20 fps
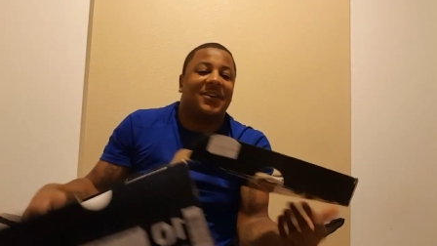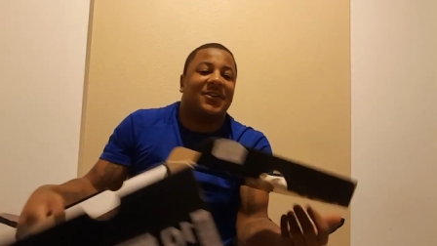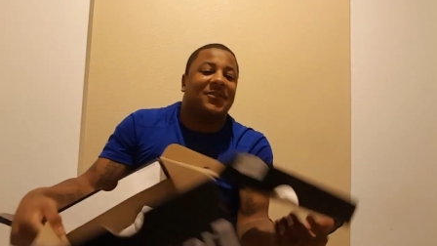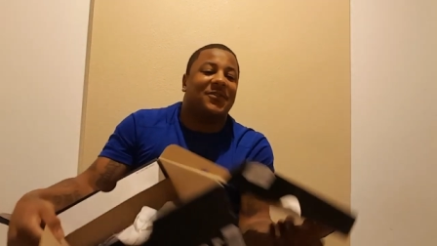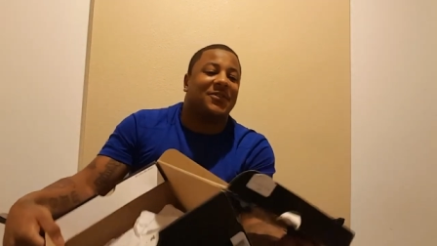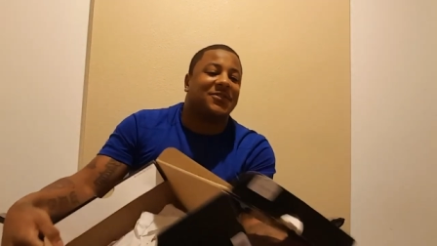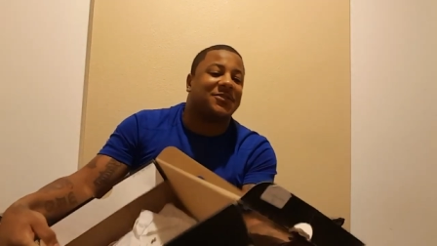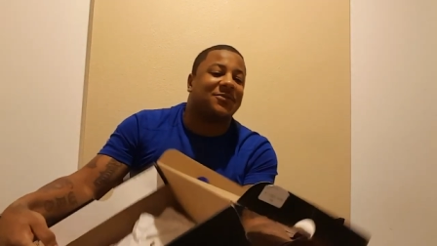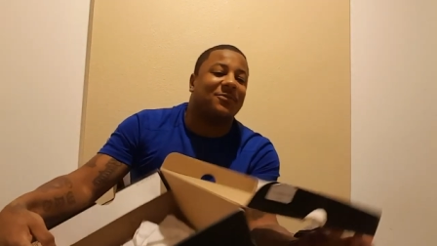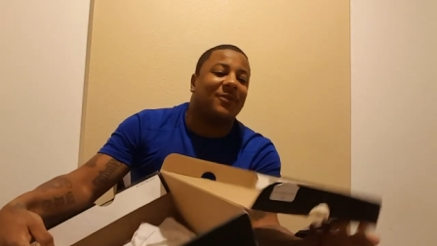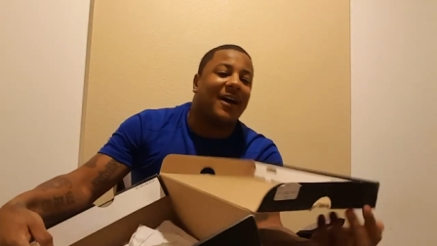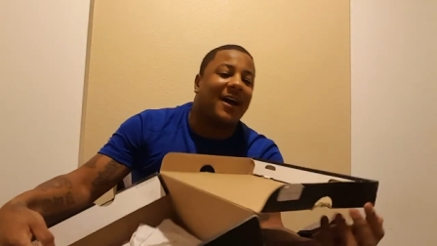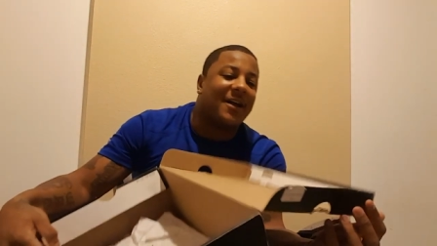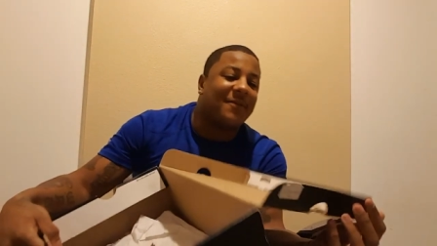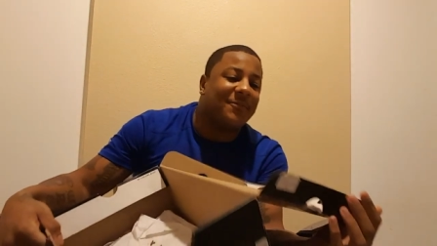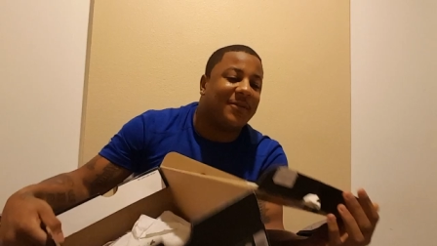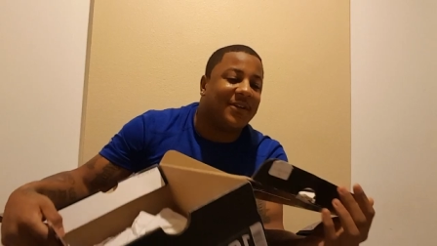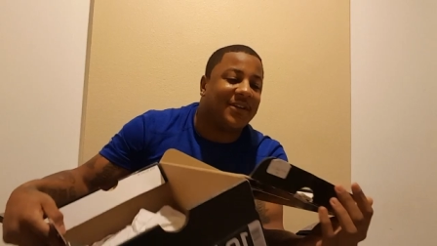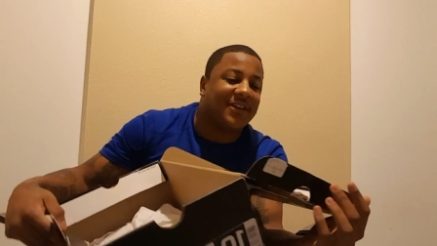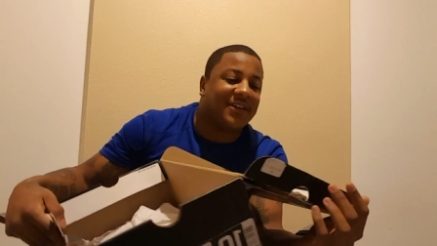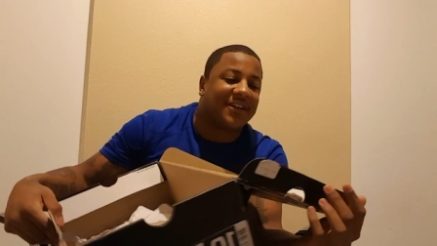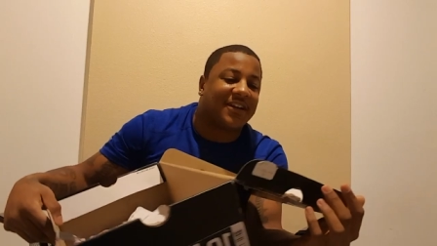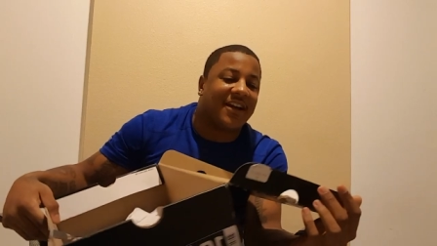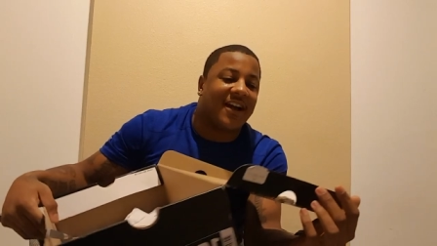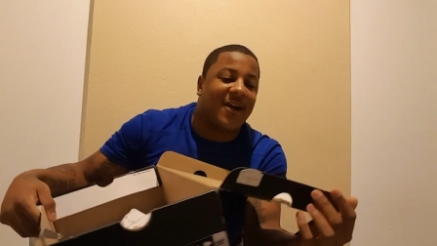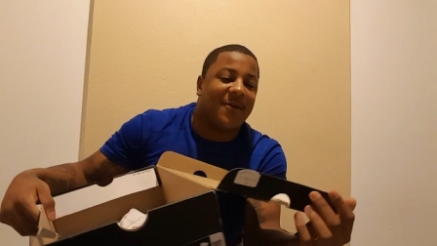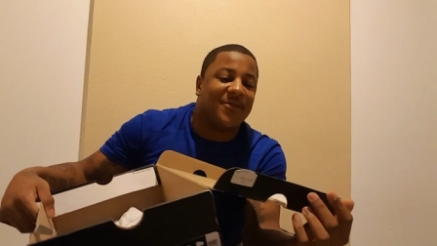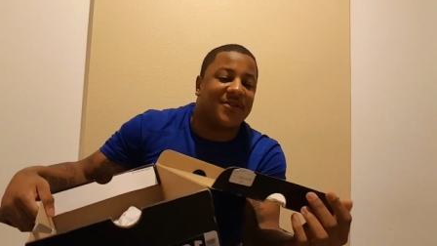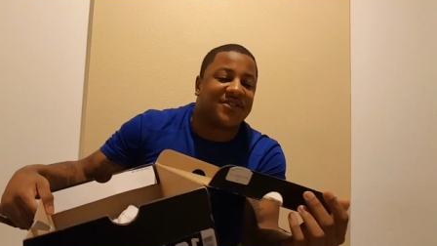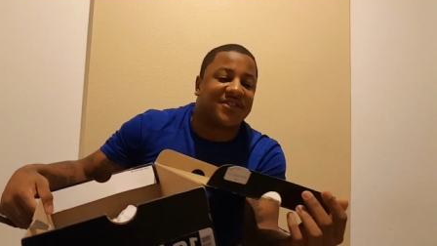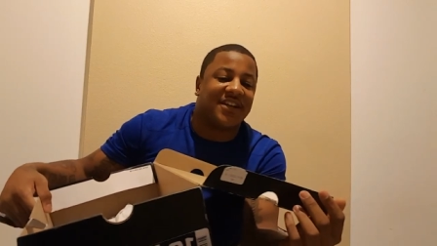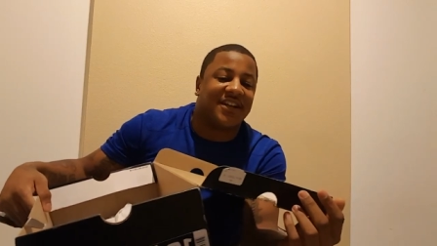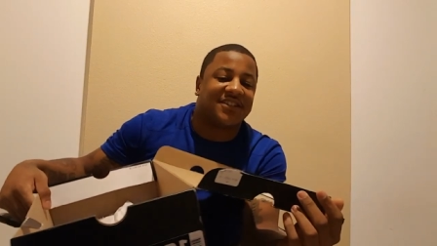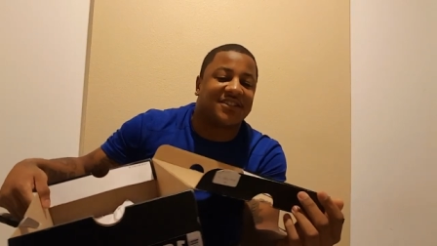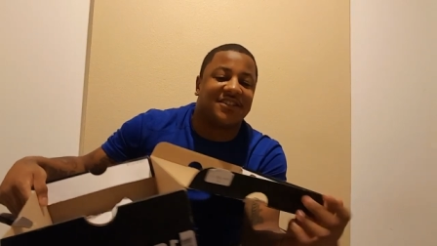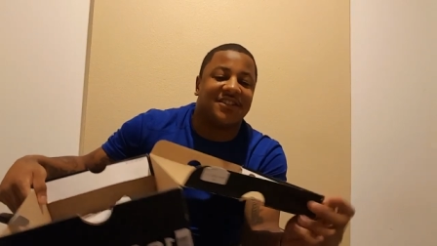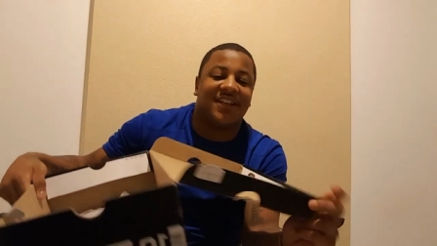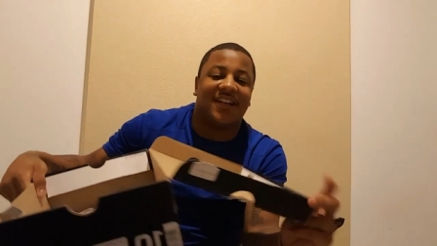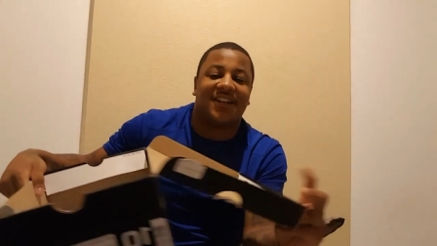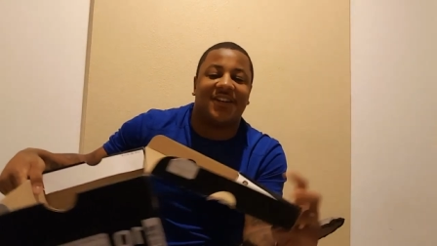For somebody be in the comment
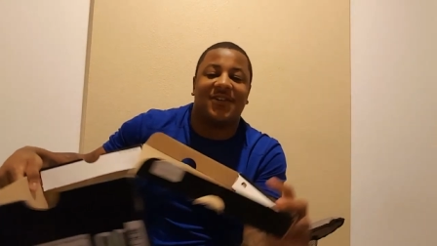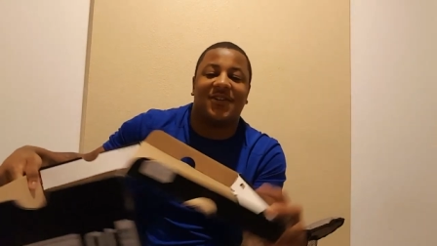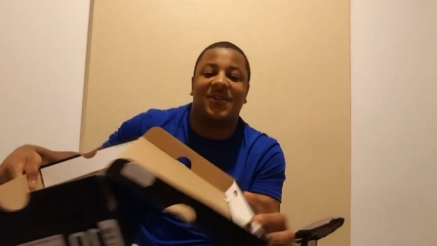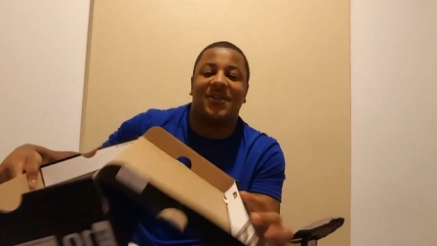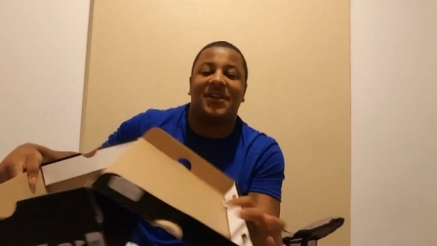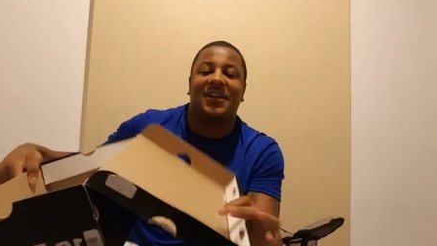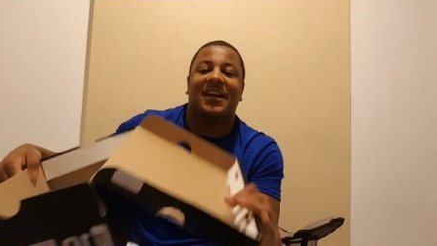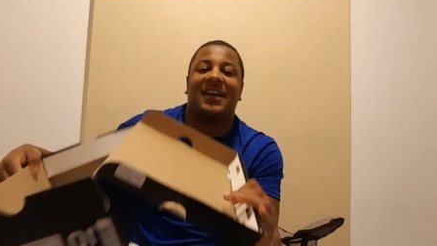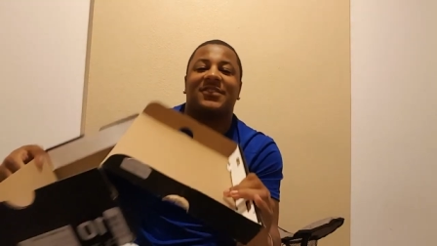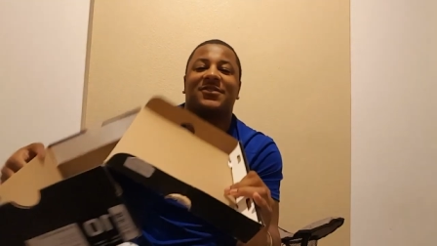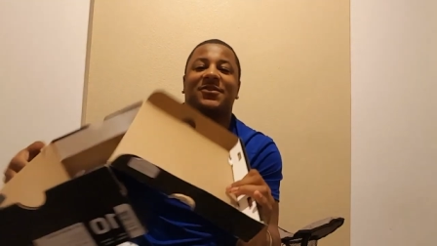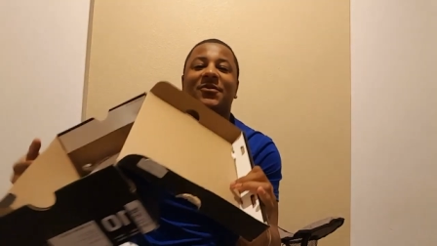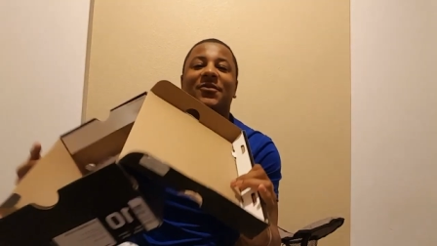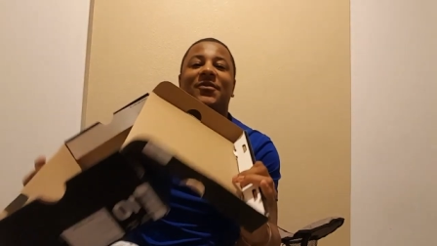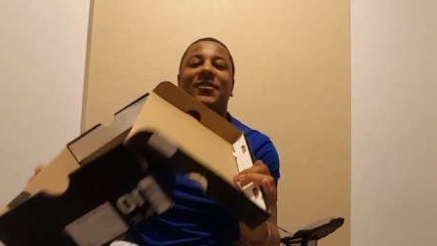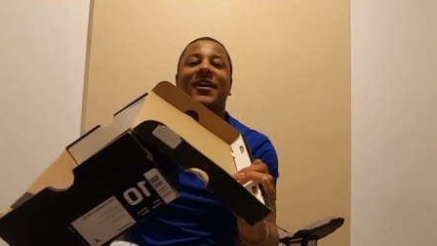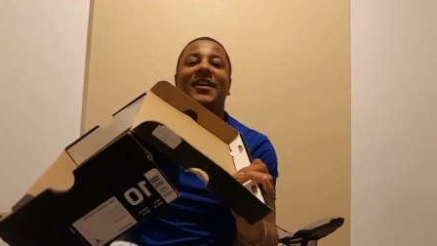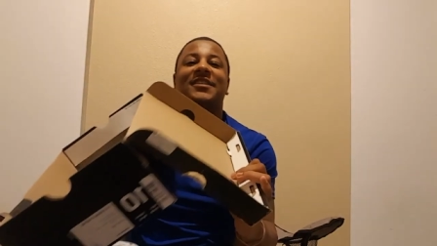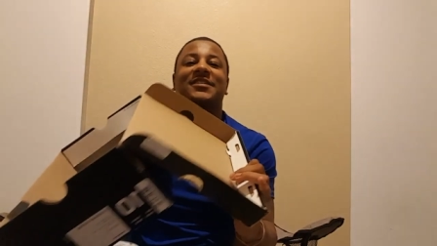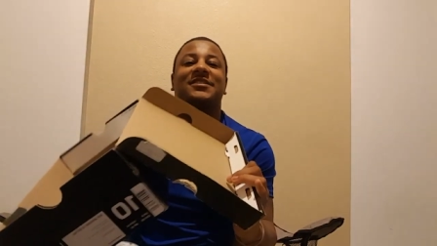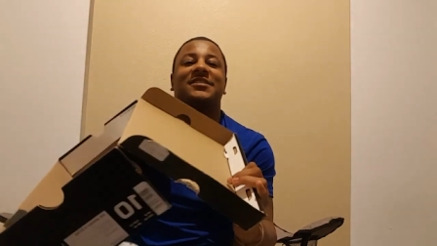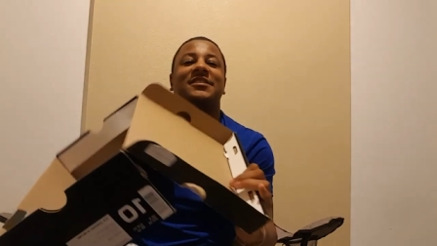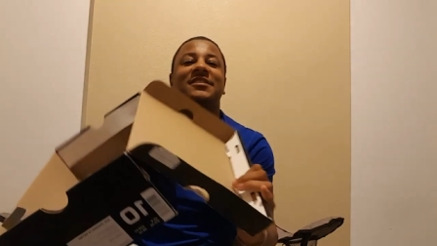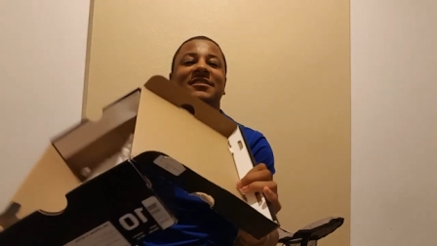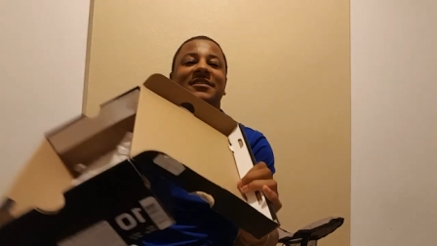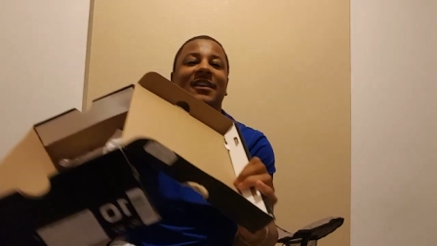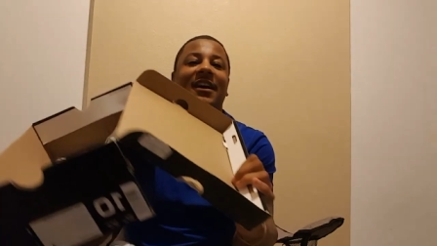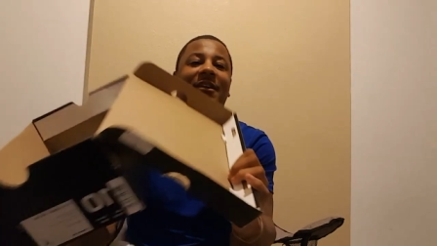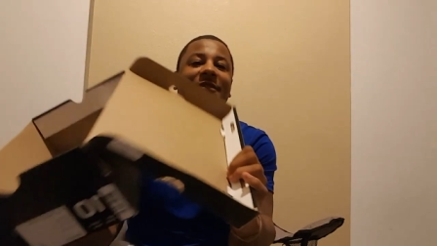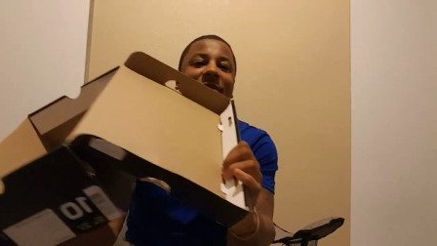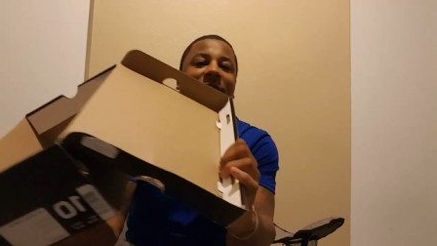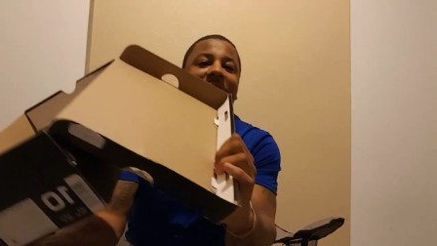section like, "Oh, you got some fakes?" Not